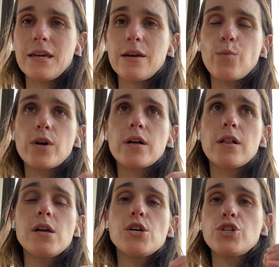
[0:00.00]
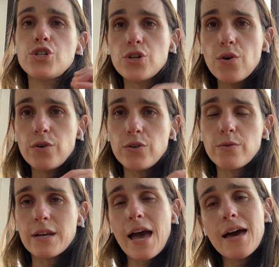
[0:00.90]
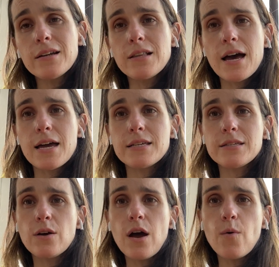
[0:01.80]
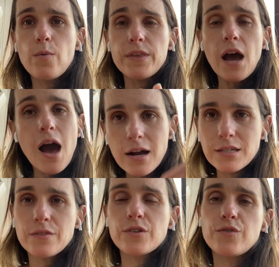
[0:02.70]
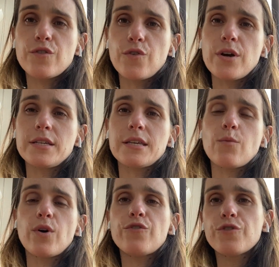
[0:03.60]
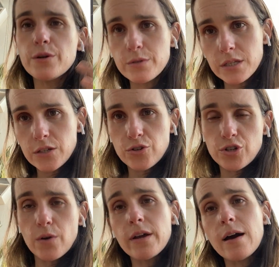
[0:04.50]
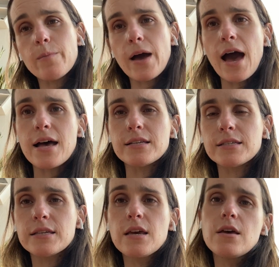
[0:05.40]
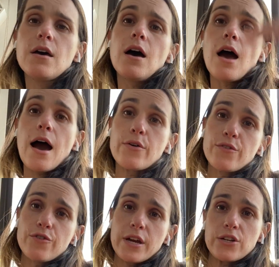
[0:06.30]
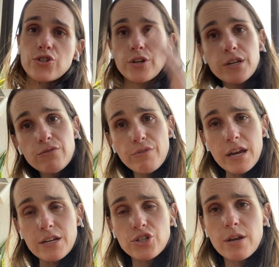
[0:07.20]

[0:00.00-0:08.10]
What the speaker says: It will show you and analyze the octaves of your voice and what frequencies are showing up as out of range or in range.